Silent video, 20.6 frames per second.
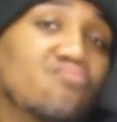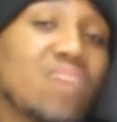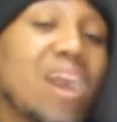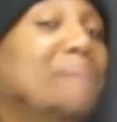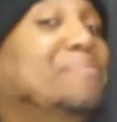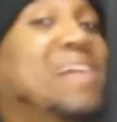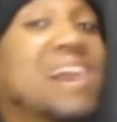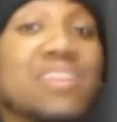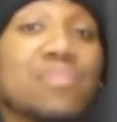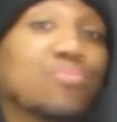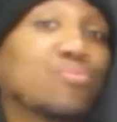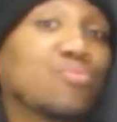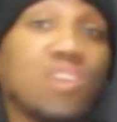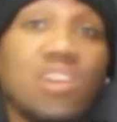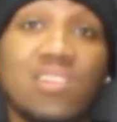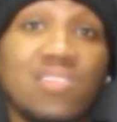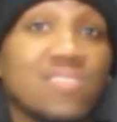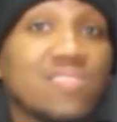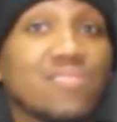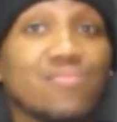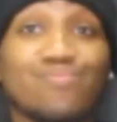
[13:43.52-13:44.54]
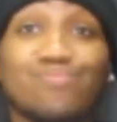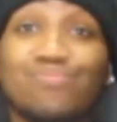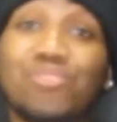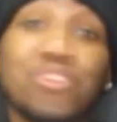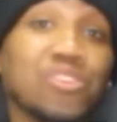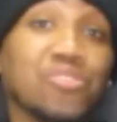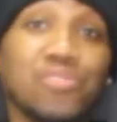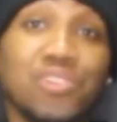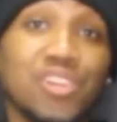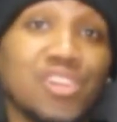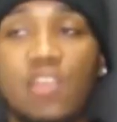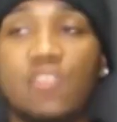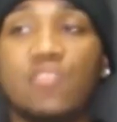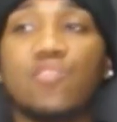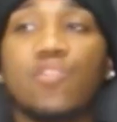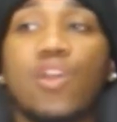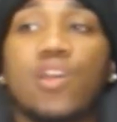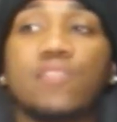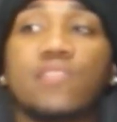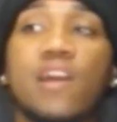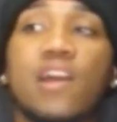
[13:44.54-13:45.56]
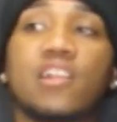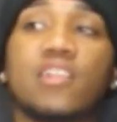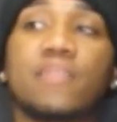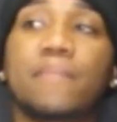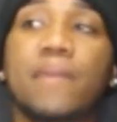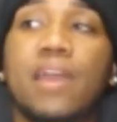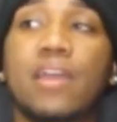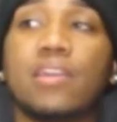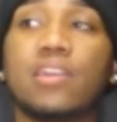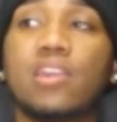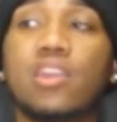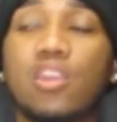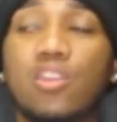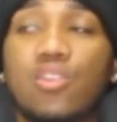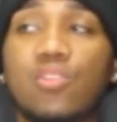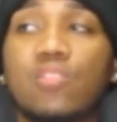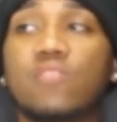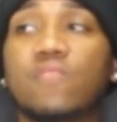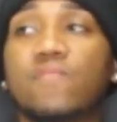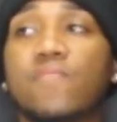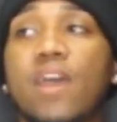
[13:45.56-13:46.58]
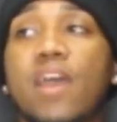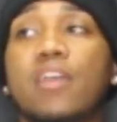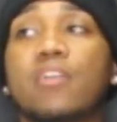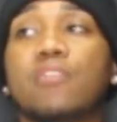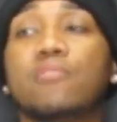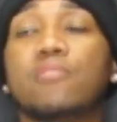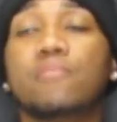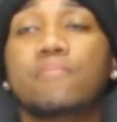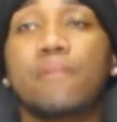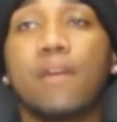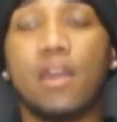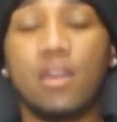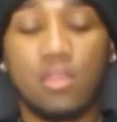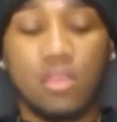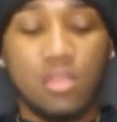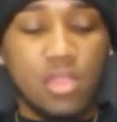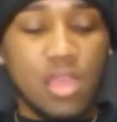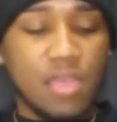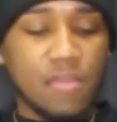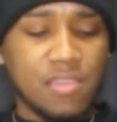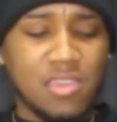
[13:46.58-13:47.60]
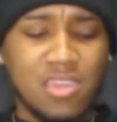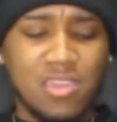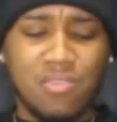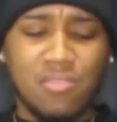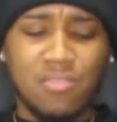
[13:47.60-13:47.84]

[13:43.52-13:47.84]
I'm not impressed, period. They start talking about Giselle's fiery box and